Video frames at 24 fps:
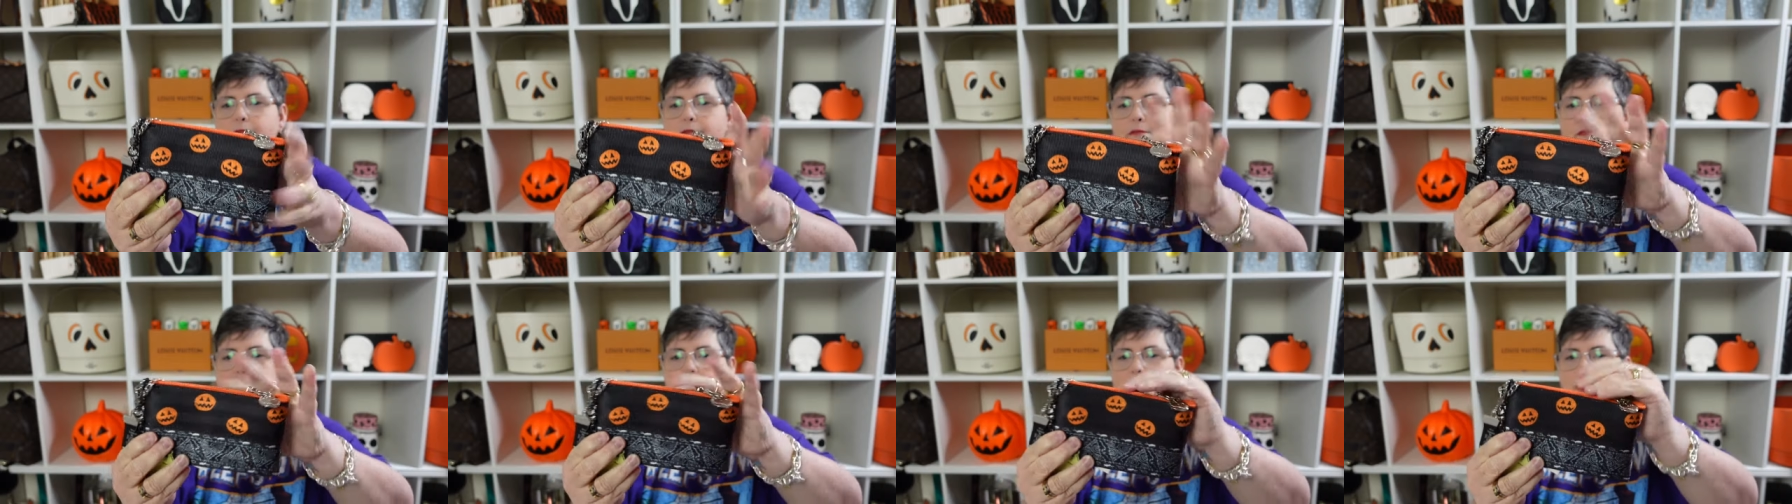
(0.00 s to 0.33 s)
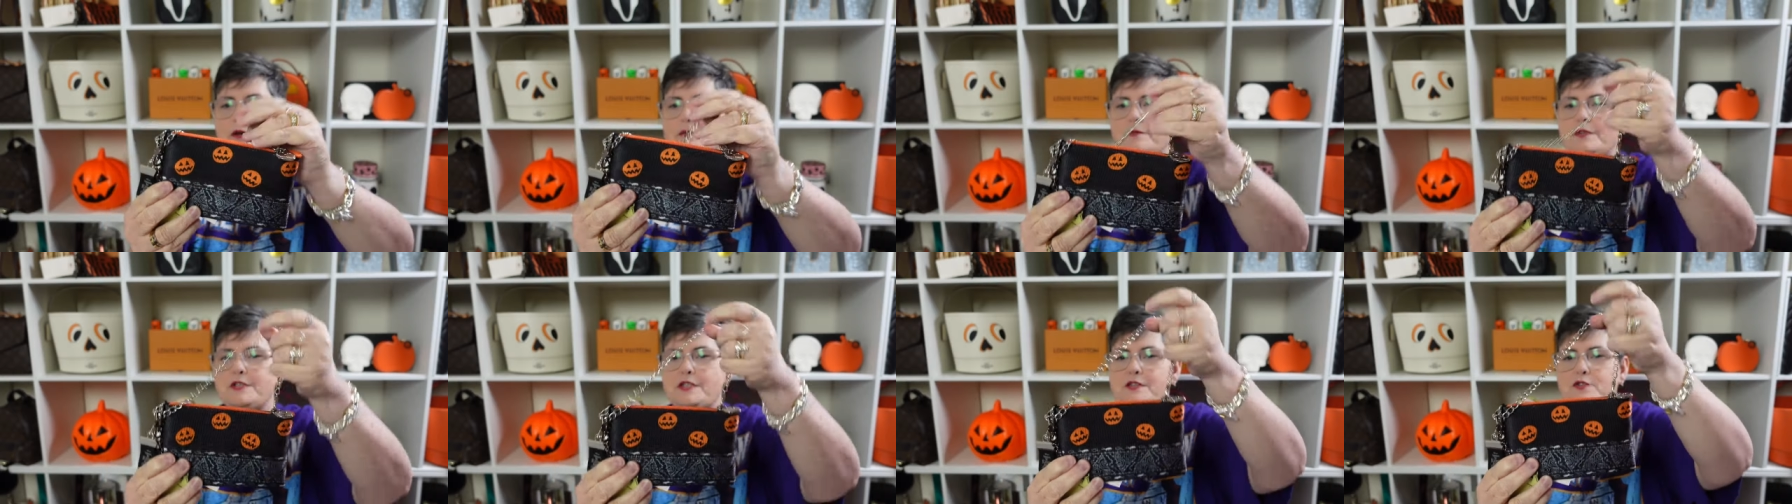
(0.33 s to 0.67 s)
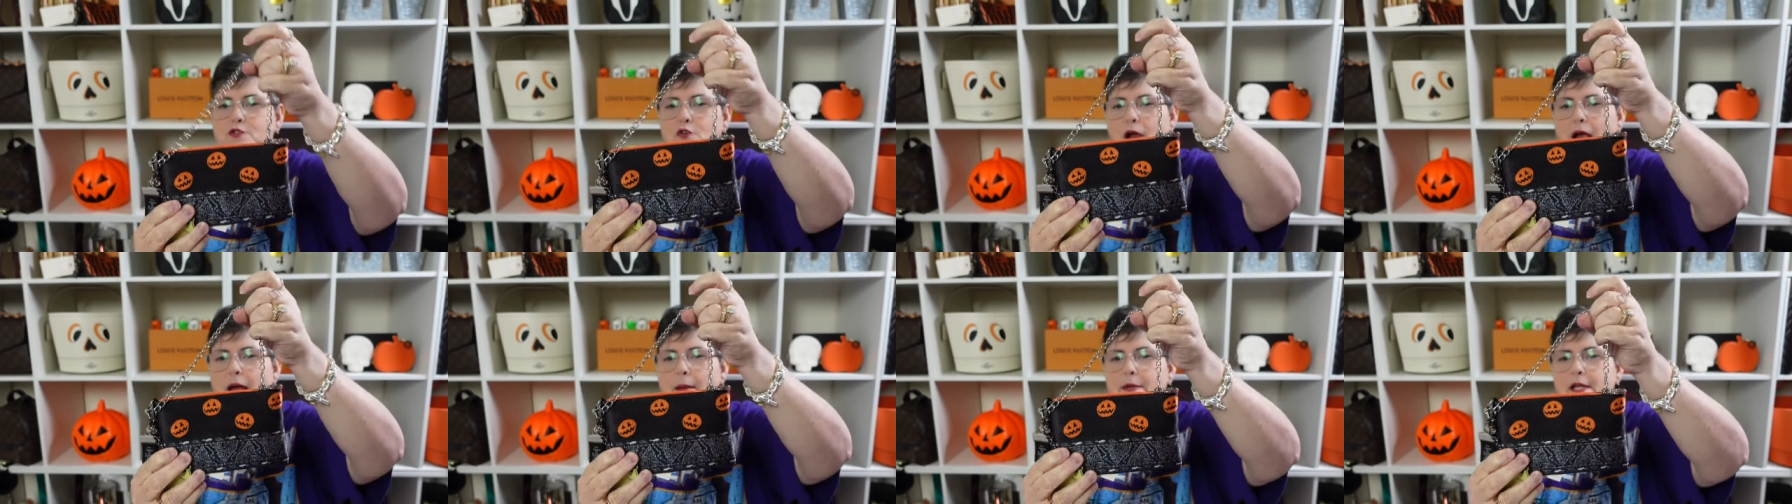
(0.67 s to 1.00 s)
you know, just
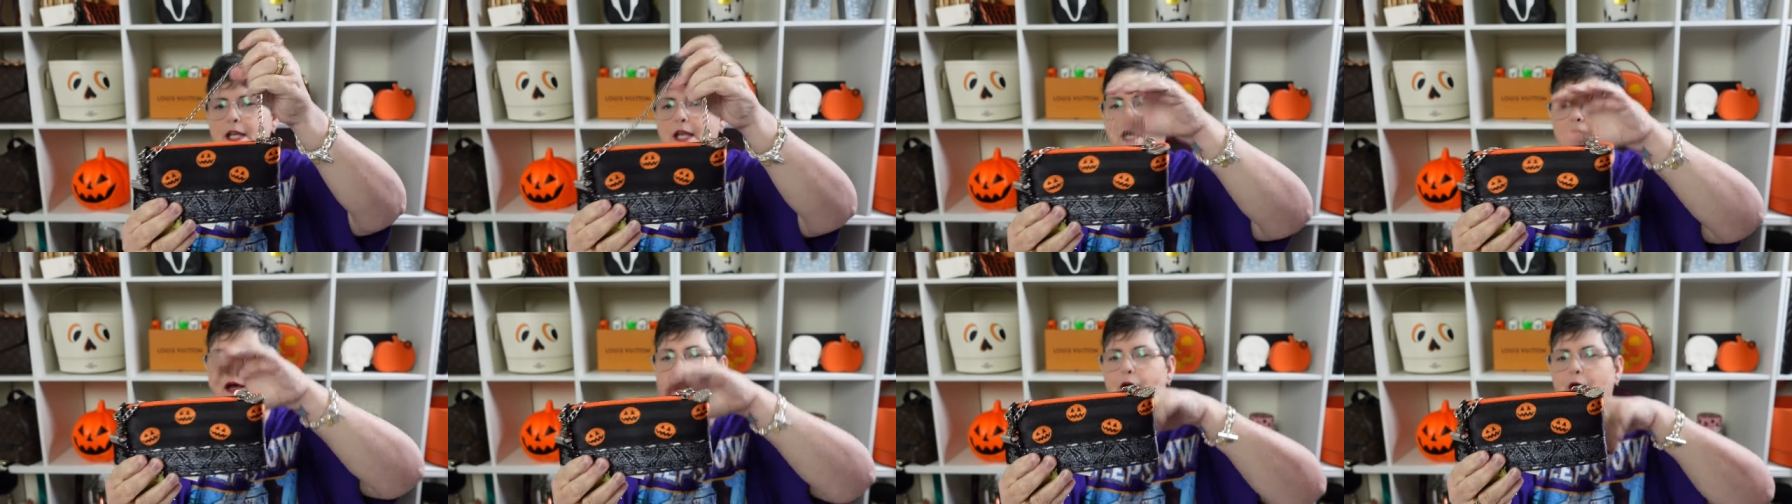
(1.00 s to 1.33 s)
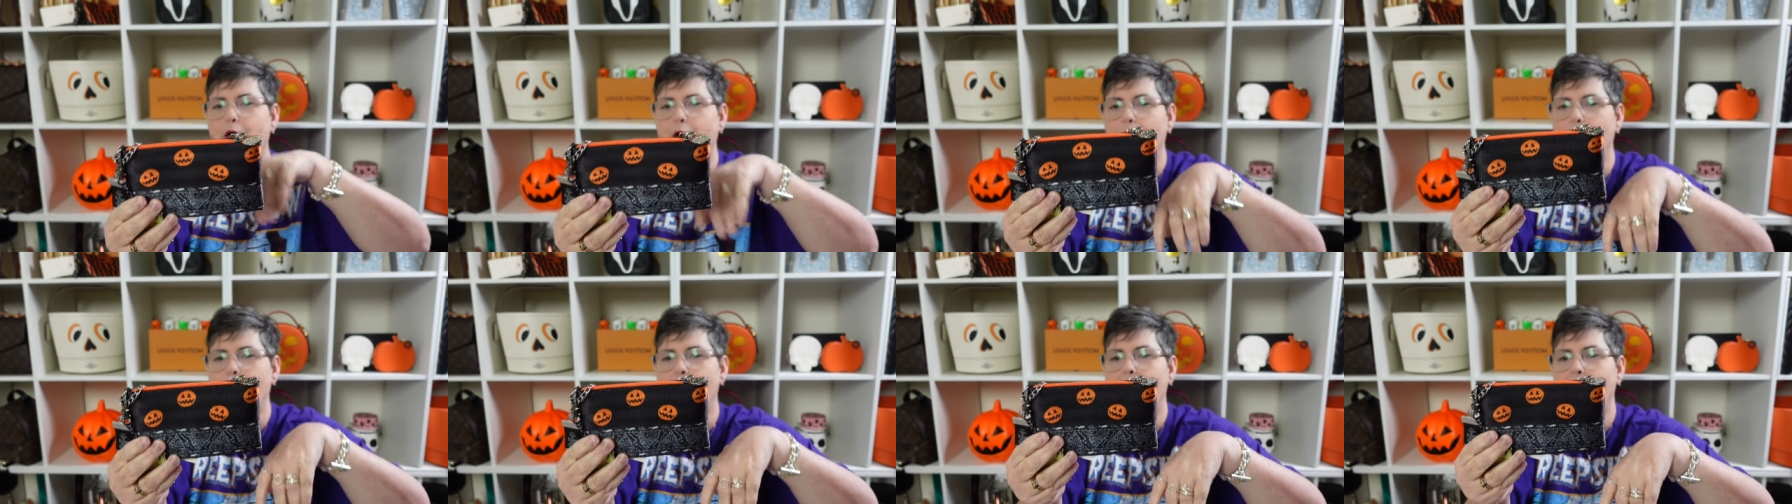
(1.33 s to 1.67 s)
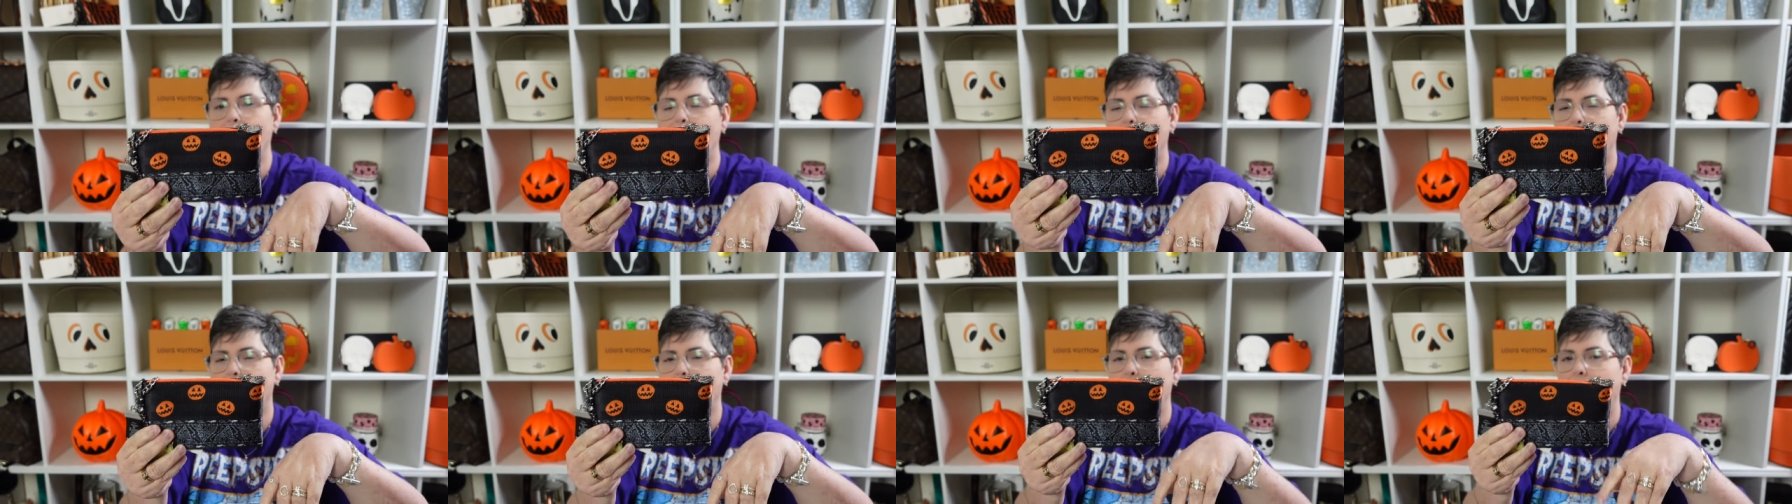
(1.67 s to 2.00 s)
grab and go,
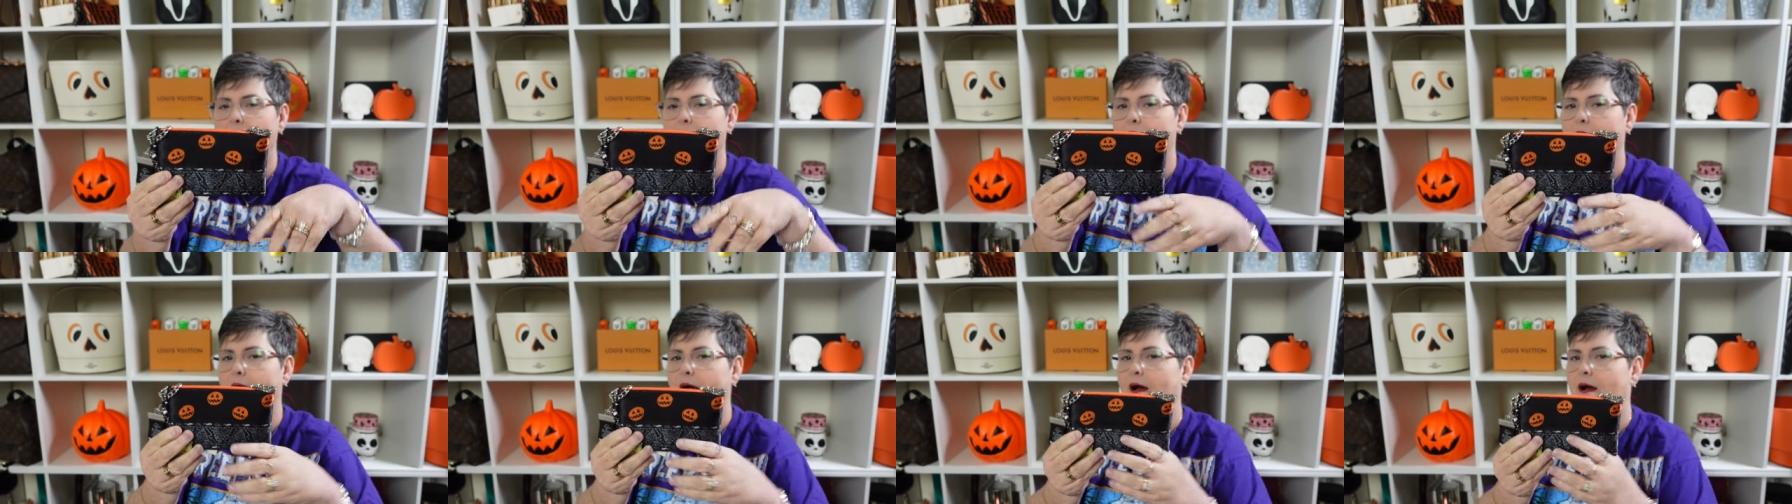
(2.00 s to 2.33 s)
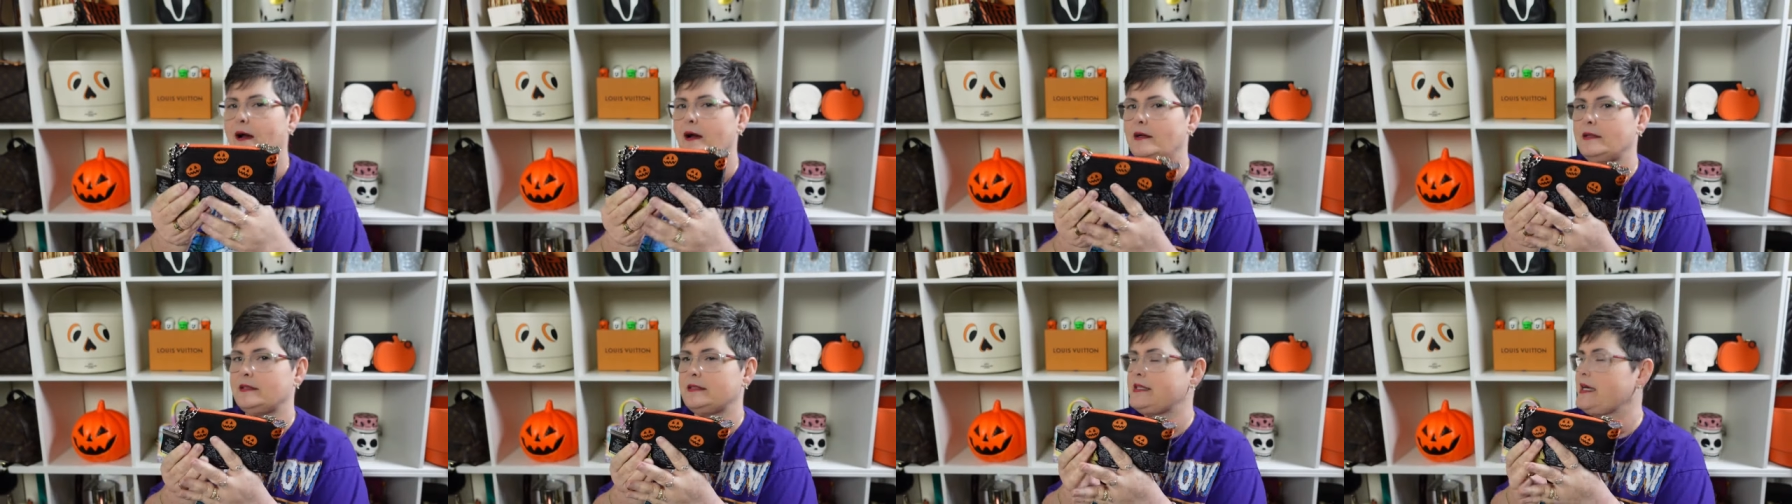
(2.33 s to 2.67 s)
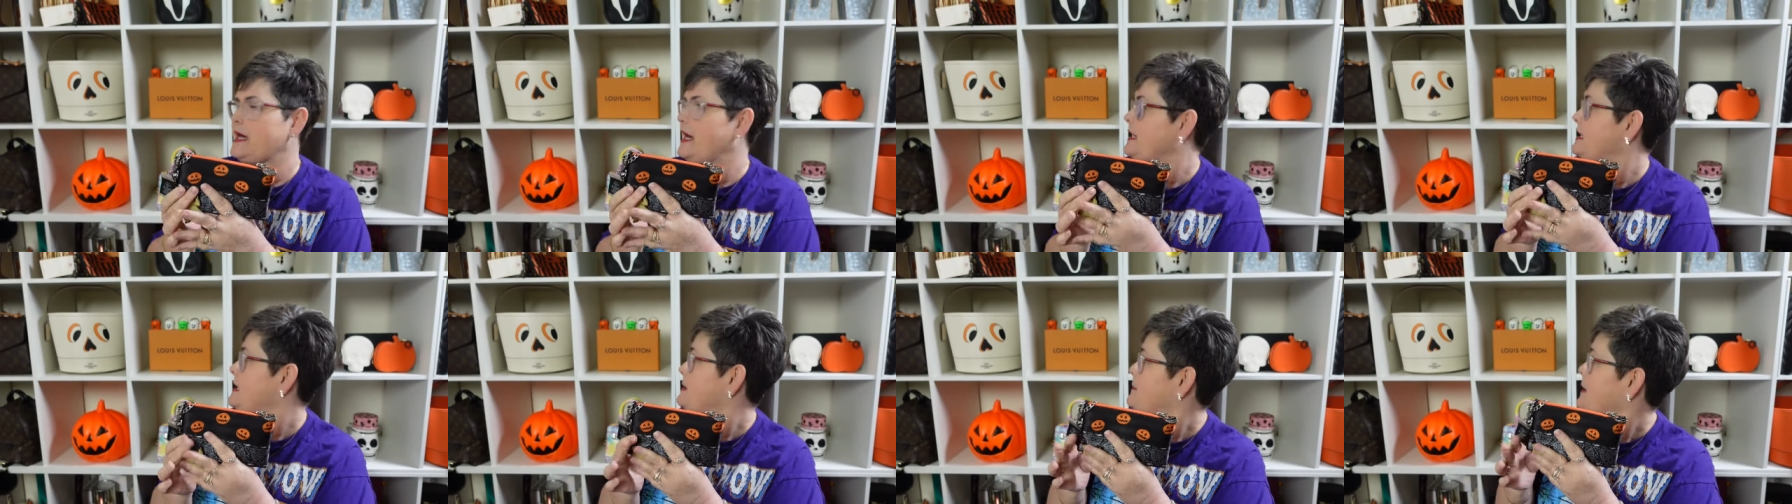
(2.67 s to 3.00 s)

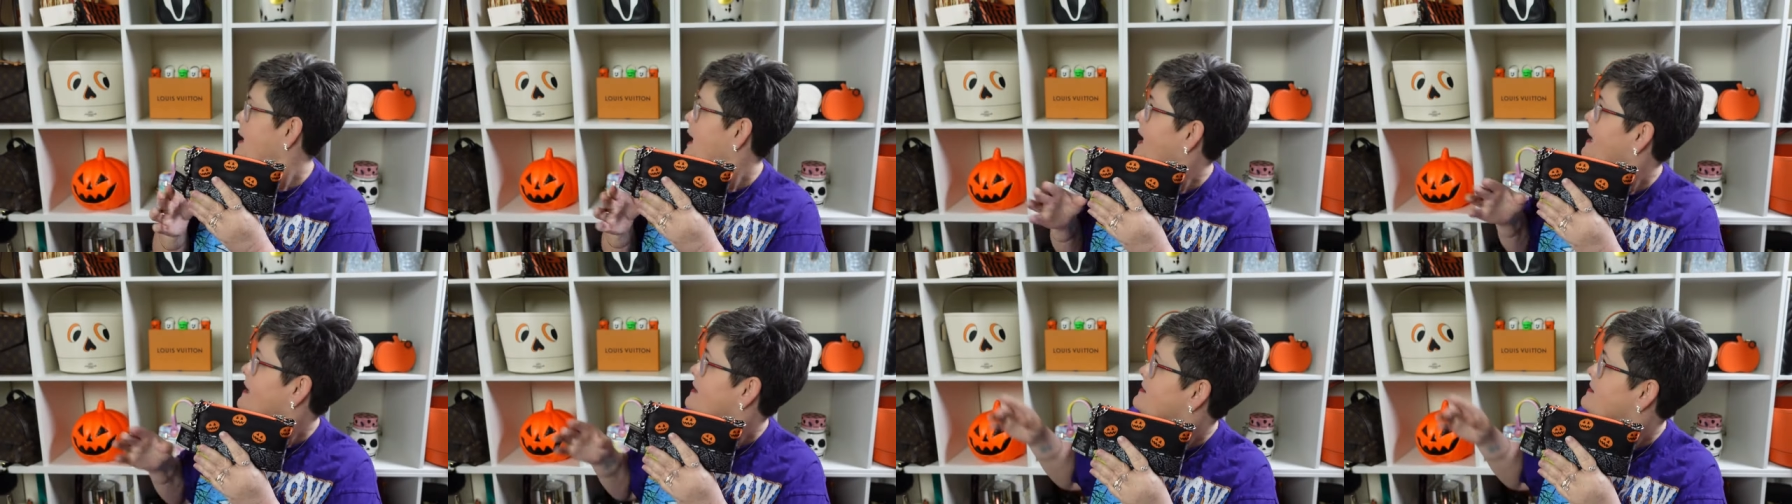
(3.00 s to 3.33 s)
tiny bag